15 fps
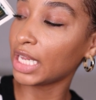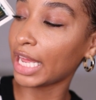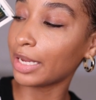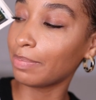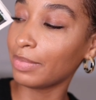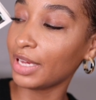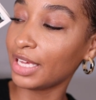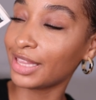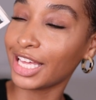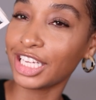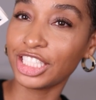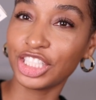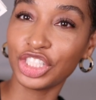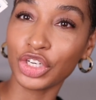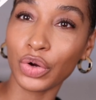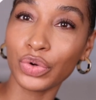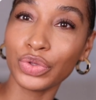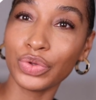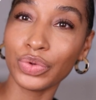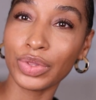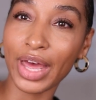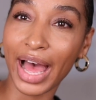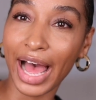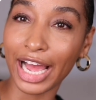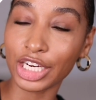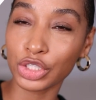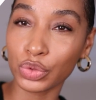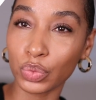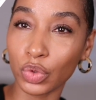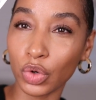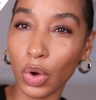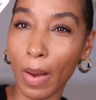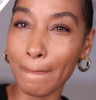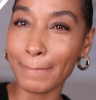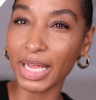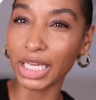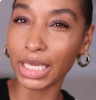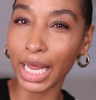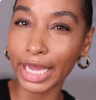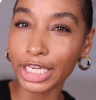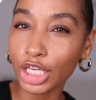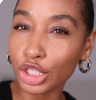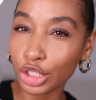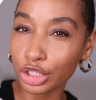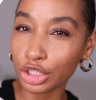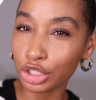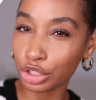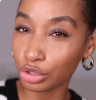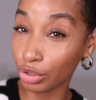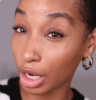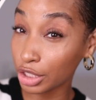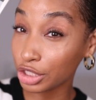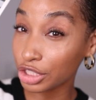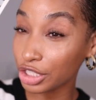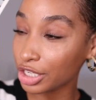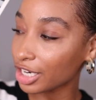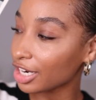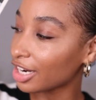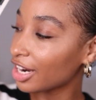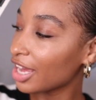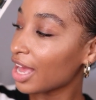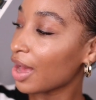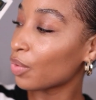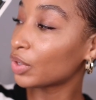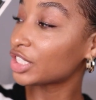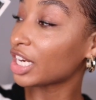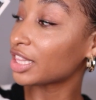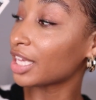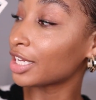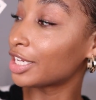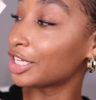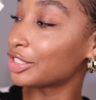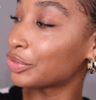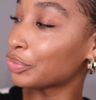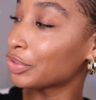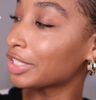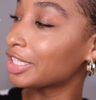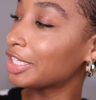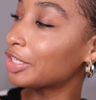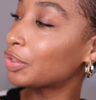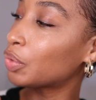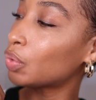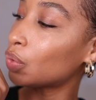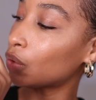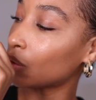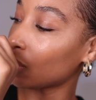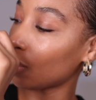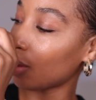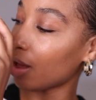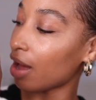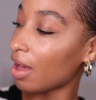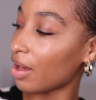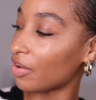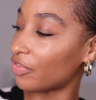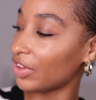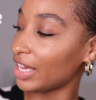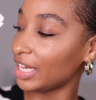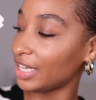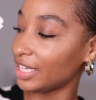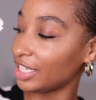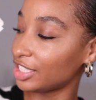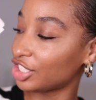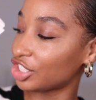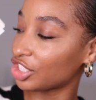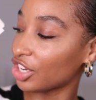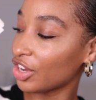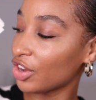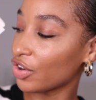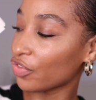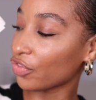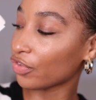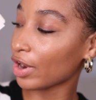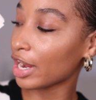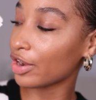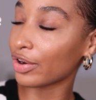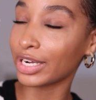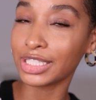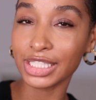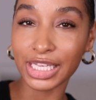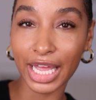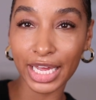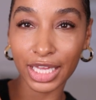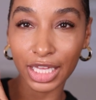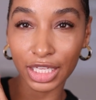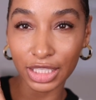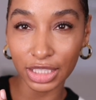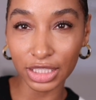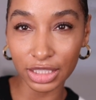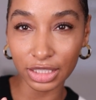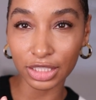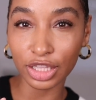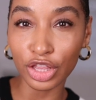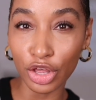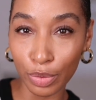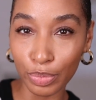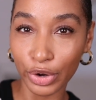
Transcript: like me, they show you the actual molecular structure, which I think is really cool, of each fragrance, like the